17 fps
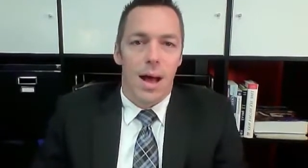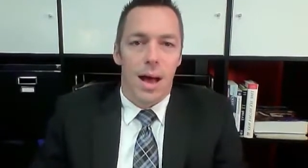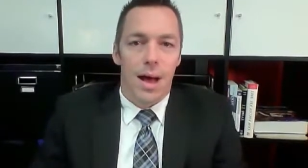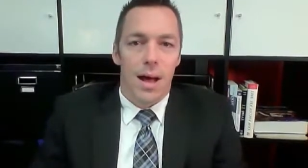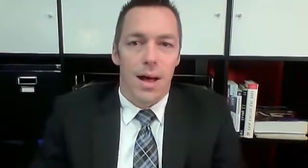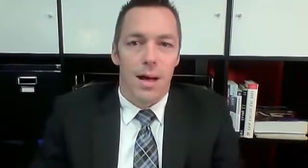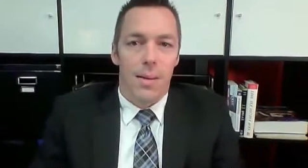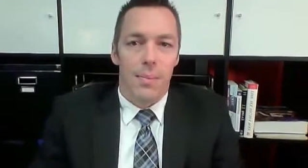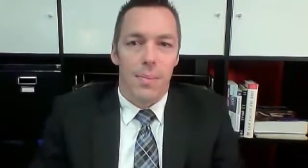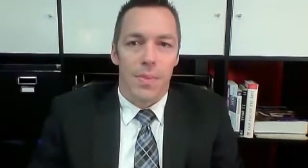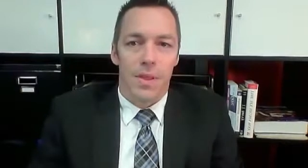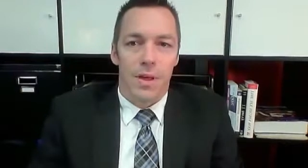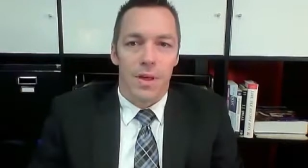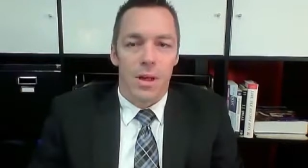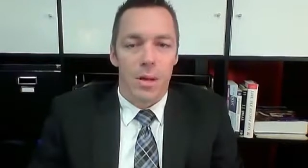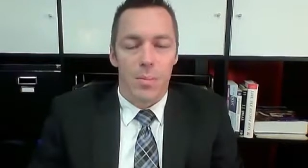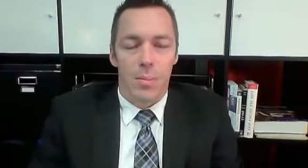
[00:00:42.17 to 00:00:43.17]

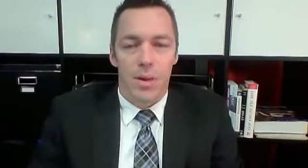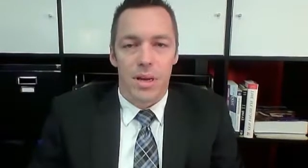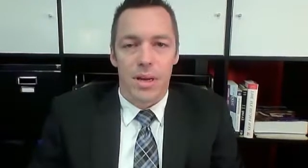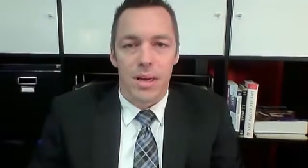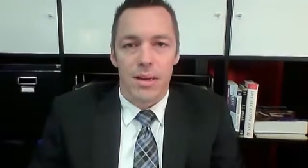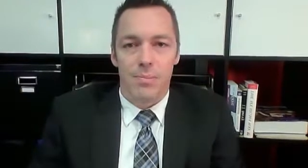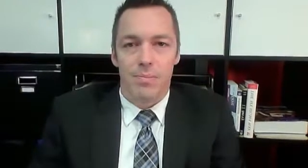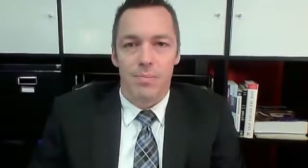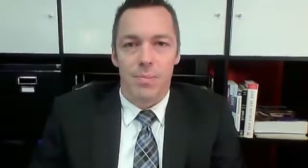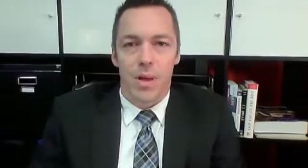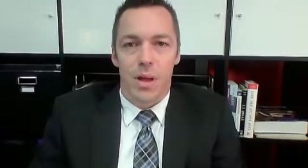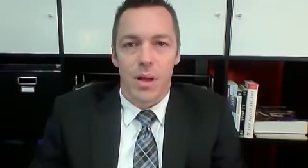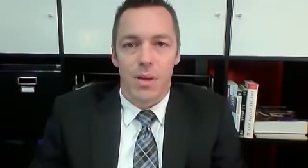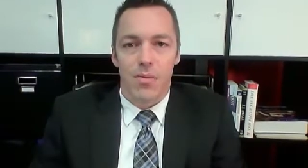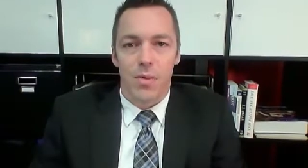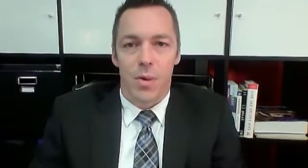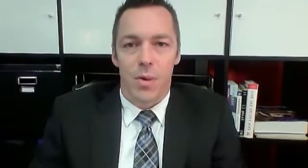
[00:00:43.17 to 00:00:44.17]
The company
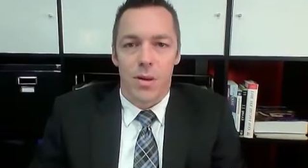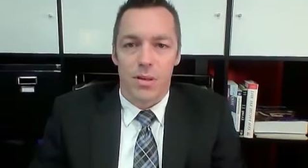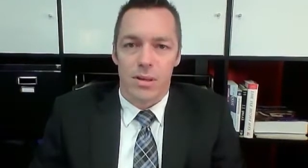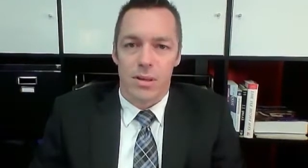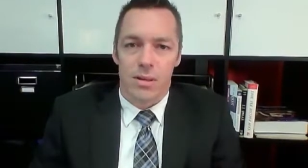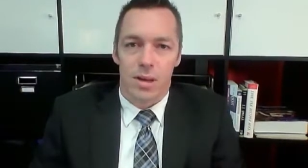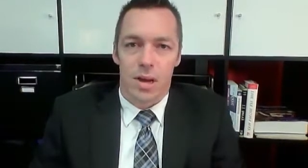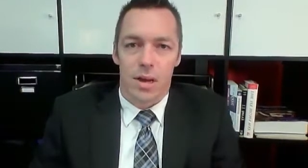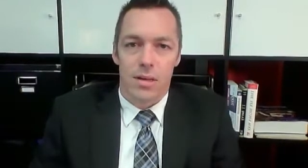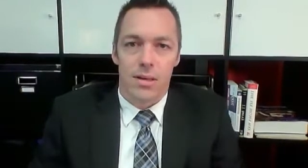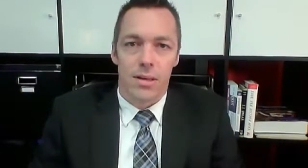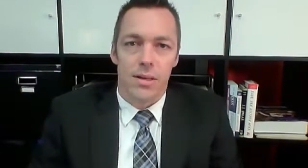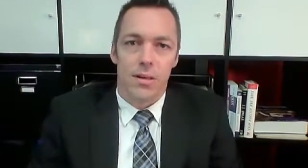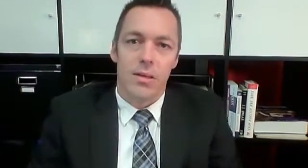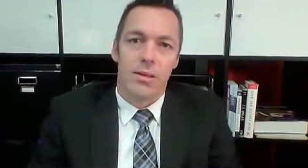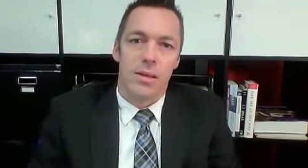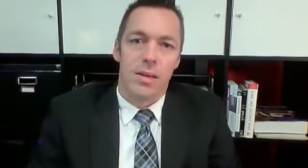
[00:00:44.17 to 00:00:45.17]
focuses on
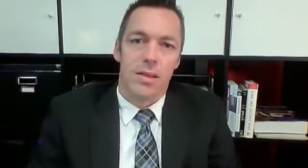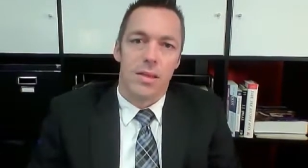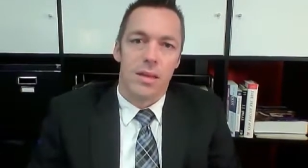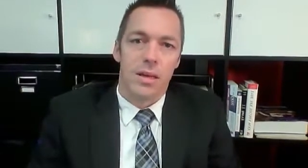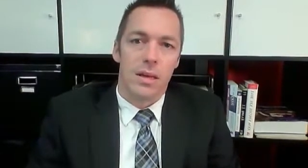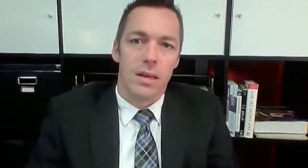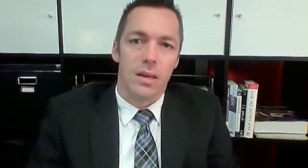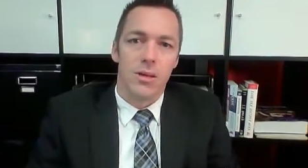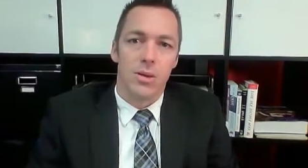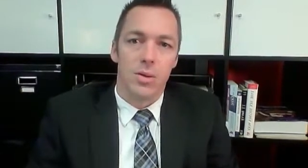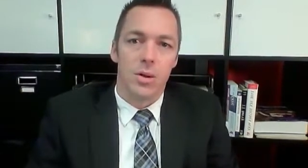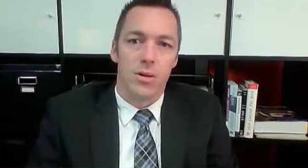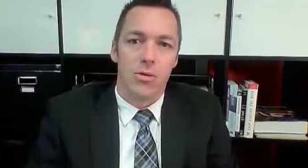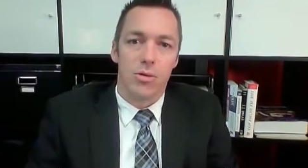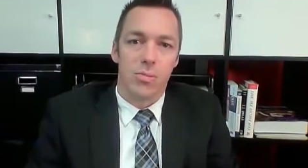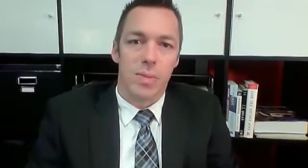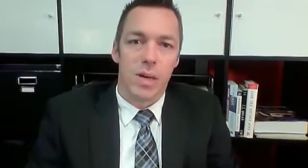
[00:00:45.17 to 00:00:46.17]
deals in the
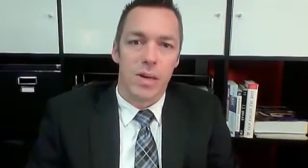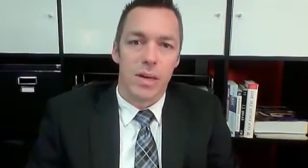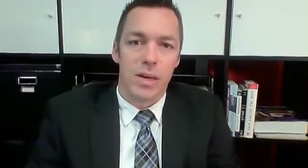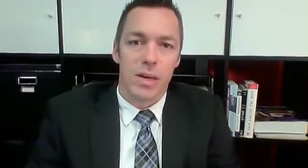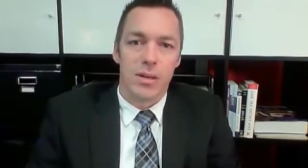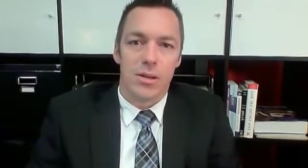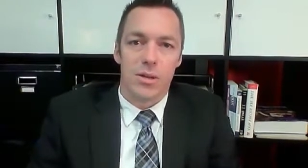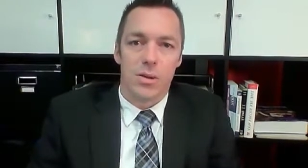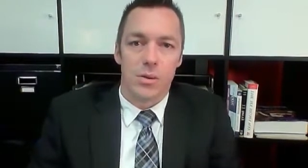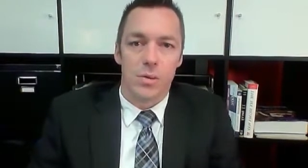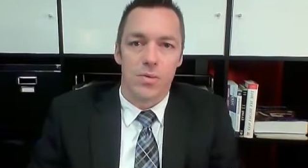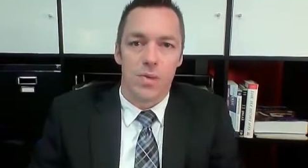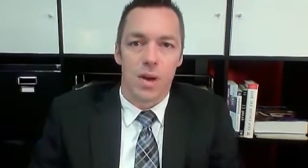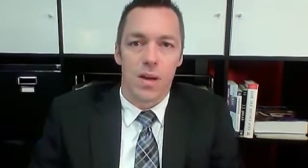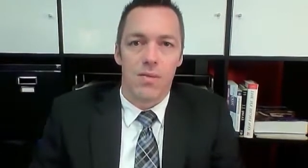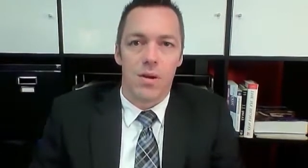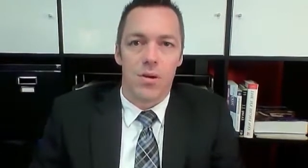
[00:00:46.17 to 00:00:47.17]
$200 million to
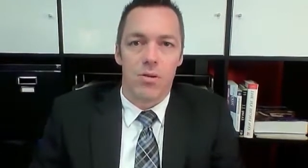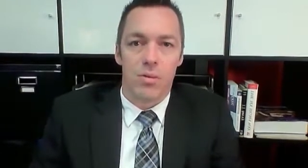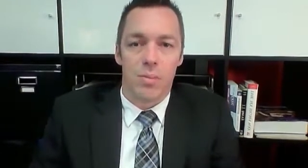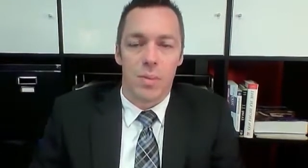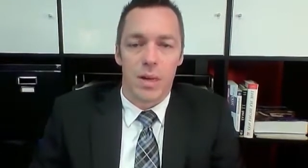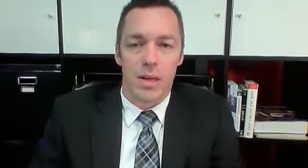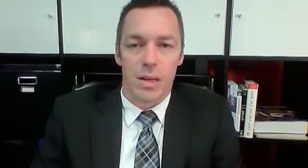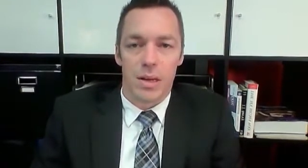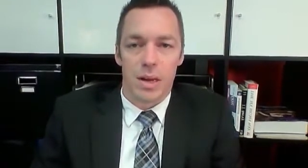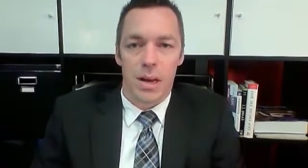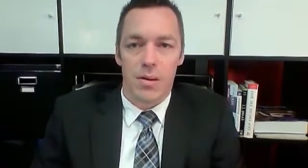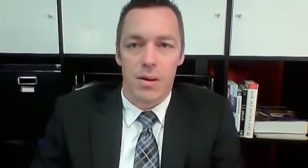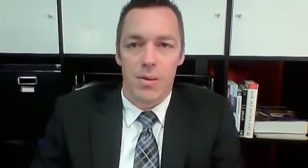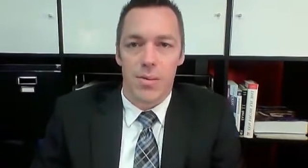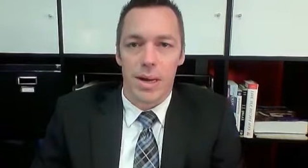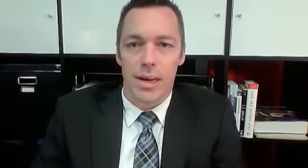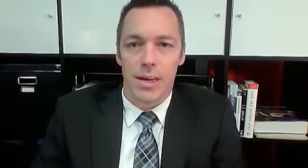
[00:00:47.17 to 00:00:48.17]
$500 million
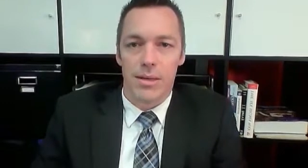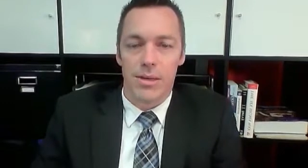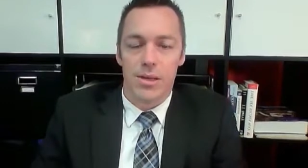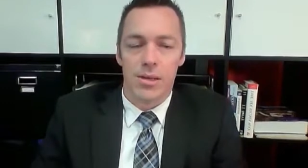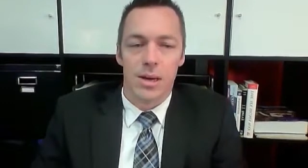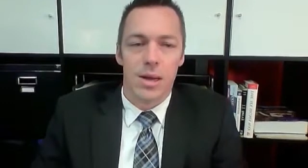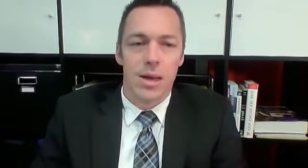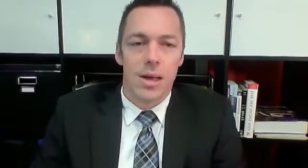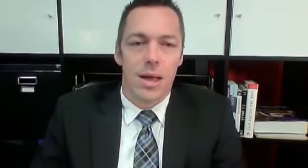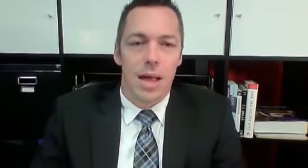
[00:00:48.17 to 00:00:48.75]
range.